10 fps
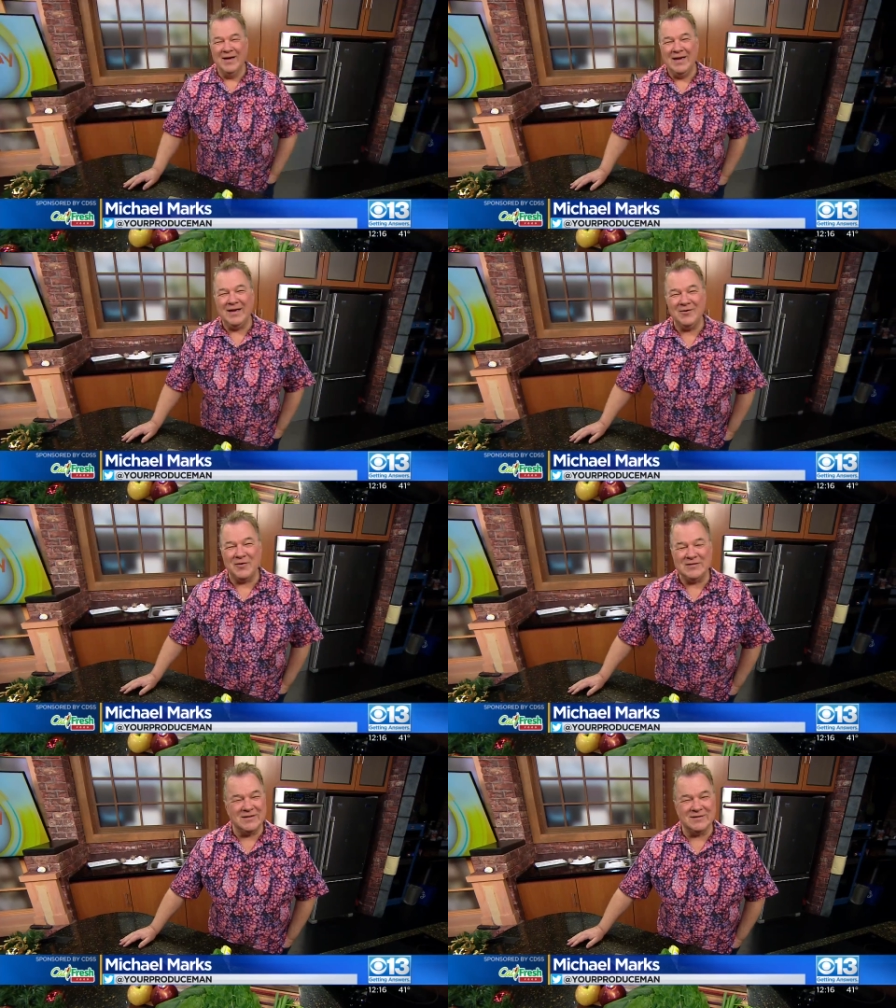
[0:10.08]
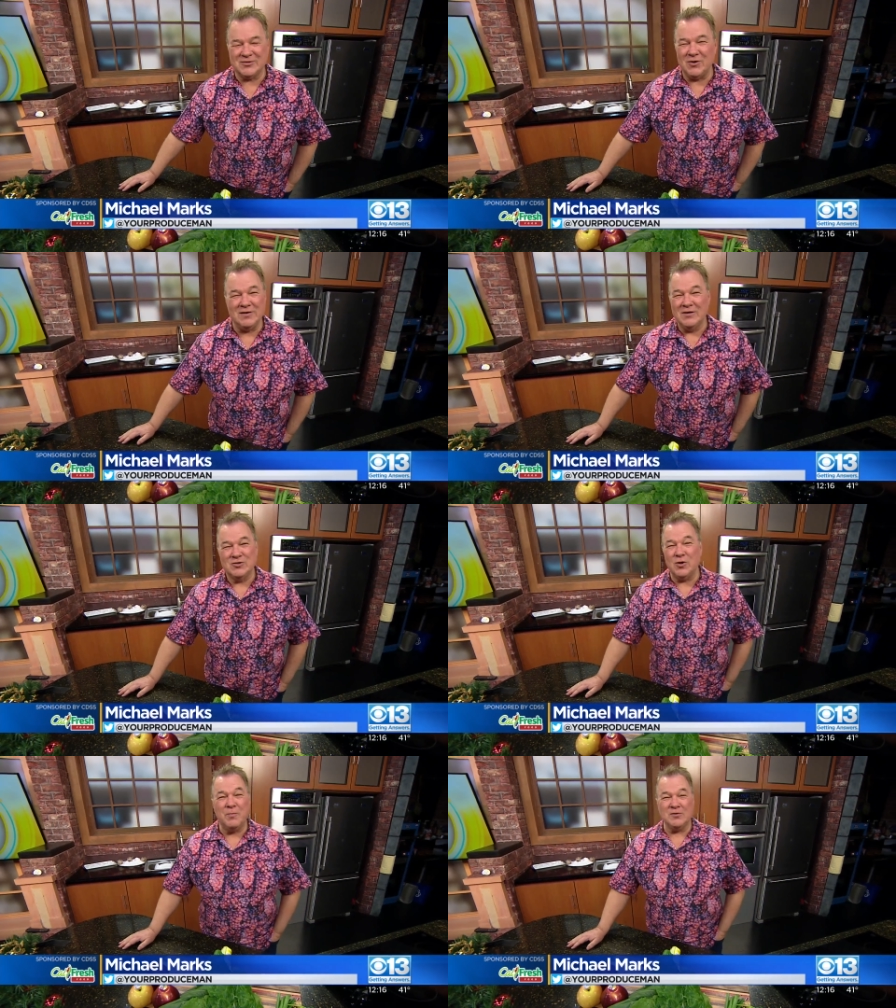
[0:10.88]
Yeah. Increase it, su
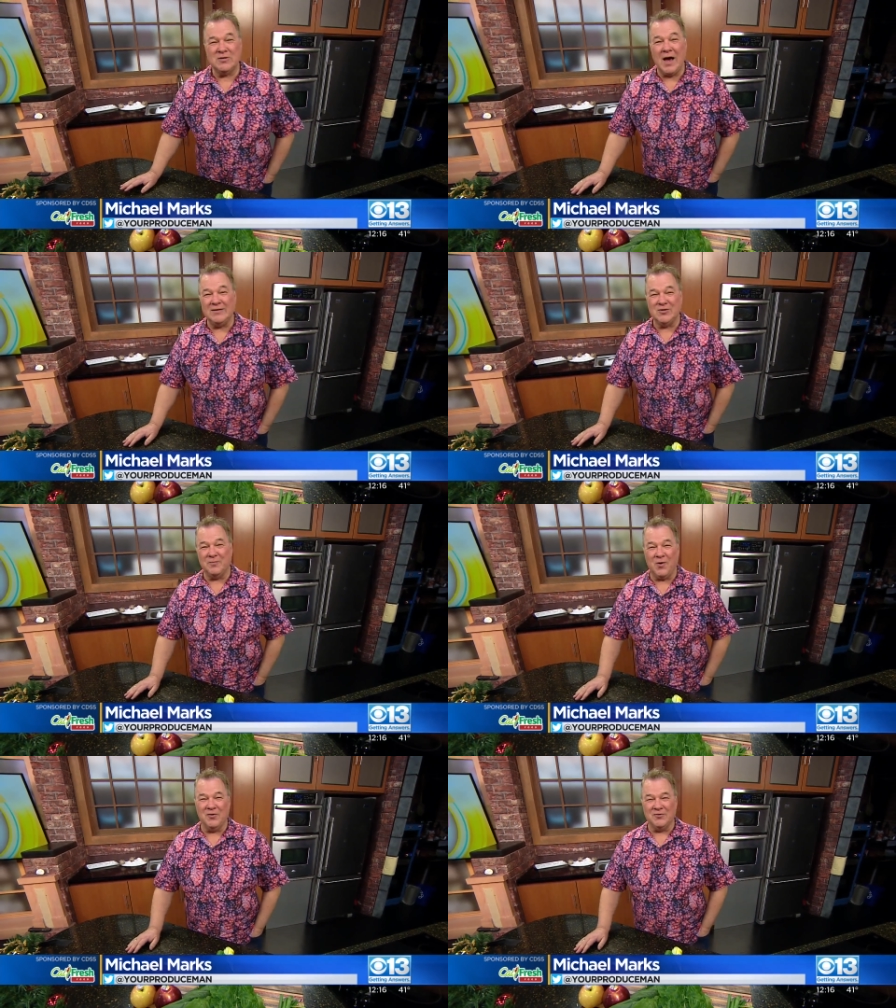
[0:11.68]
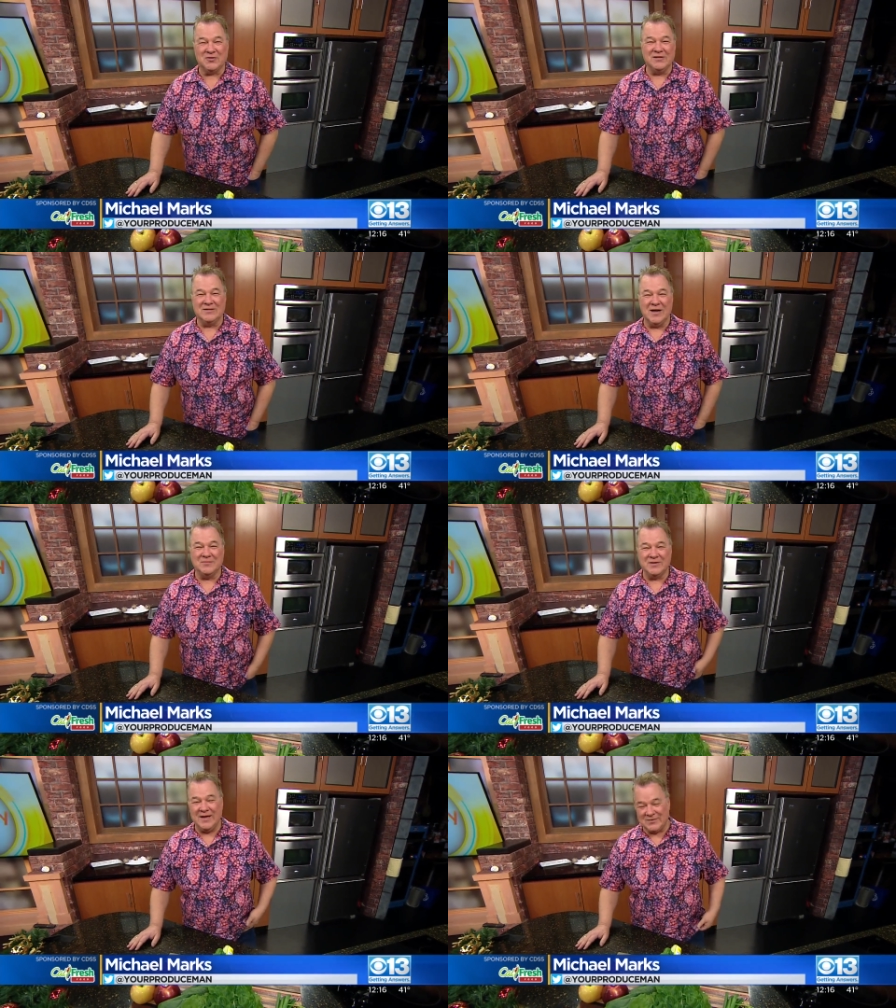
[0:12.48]
supersize your produce
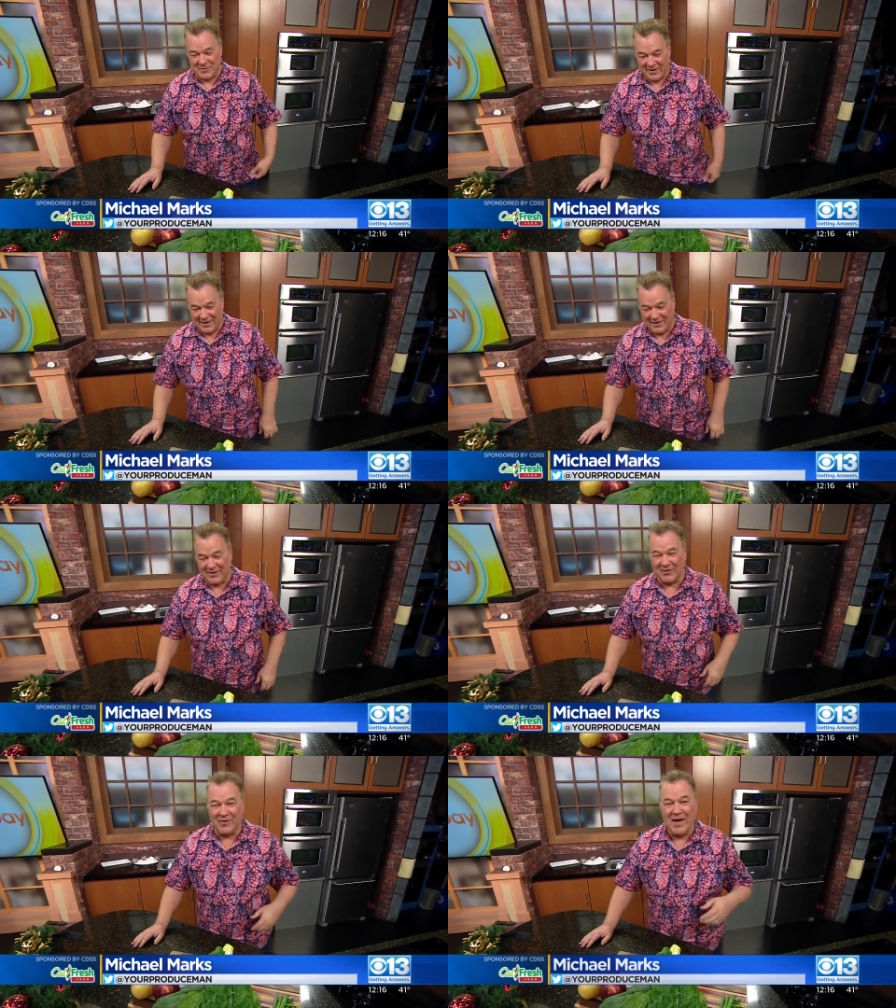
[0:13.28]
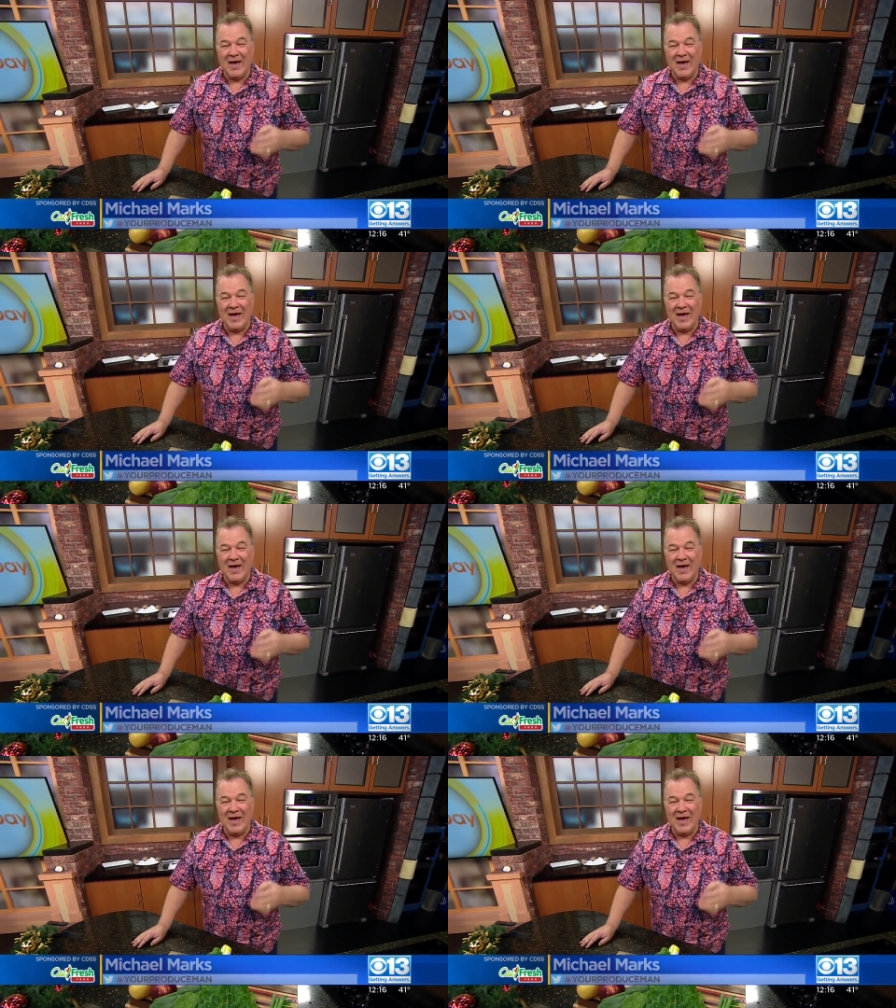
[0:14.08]
consumption. That's what you need to do.